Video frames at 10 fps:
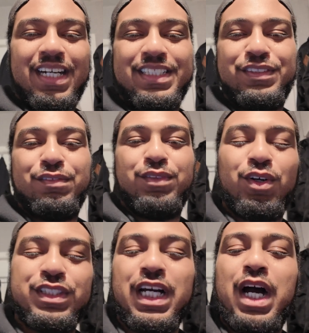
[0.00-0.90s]
at Sons of
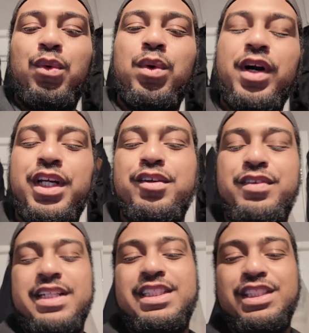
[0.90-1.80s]
Vlogs and welcome your
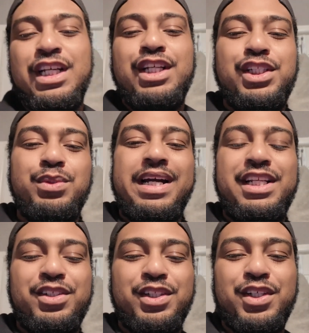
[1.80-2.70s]
faces to
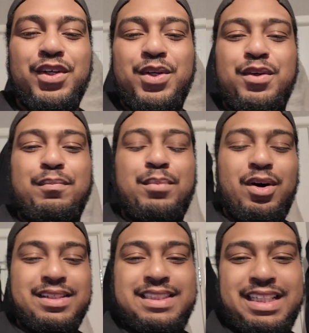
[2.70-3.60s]
another
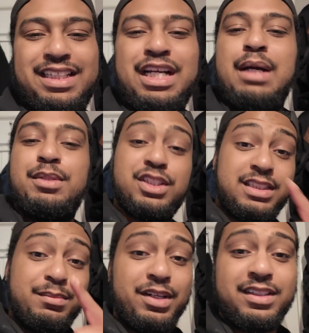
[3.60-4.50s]
unboxing. Be sure to
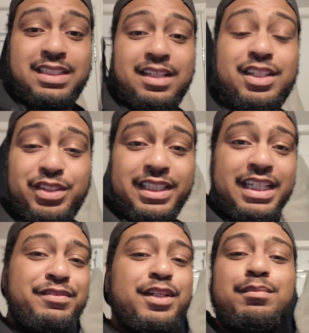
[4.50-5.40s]
sit back, guys, start gadget,
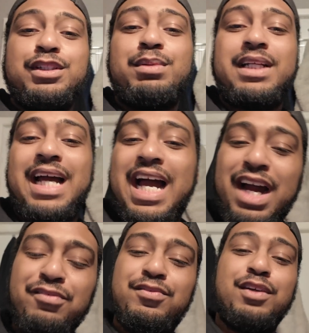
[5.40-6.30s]
give you most importantly,
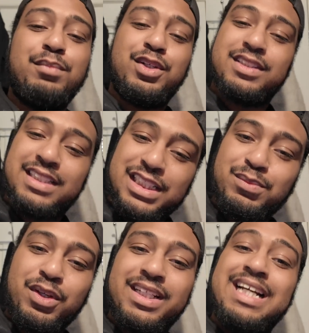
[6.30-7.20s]
have fun because this
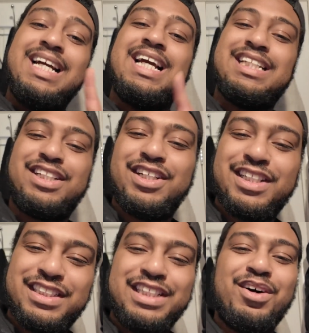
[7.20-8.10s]
one is
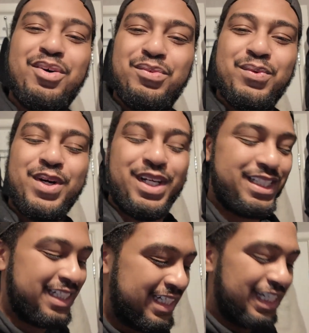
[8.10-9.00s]
courtesy of
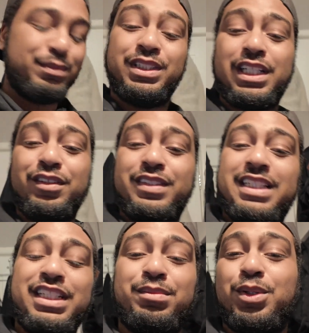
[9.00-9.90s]
work. As much as I'd love to
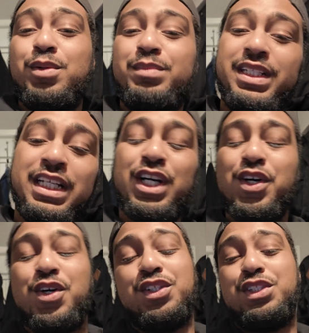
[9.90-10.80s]
say it's from a company
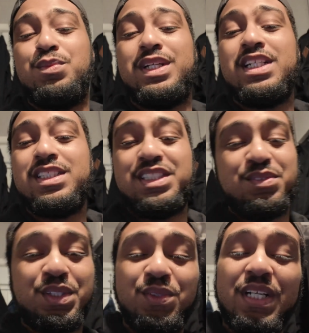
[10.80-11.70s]
or someone else,
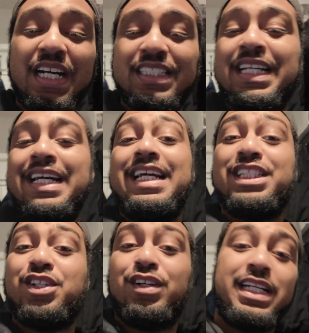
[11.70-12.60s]
one of you guys,
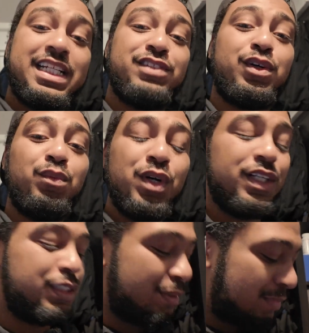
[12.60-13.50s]
it's not. It's from
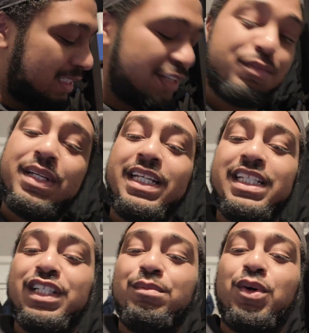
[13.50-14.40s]
work to make my life a bit
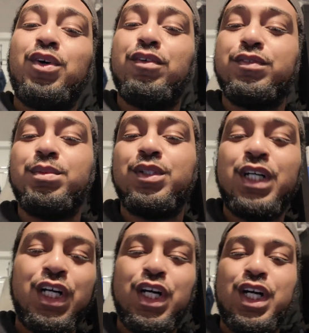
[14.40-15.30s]
easier, more comfortable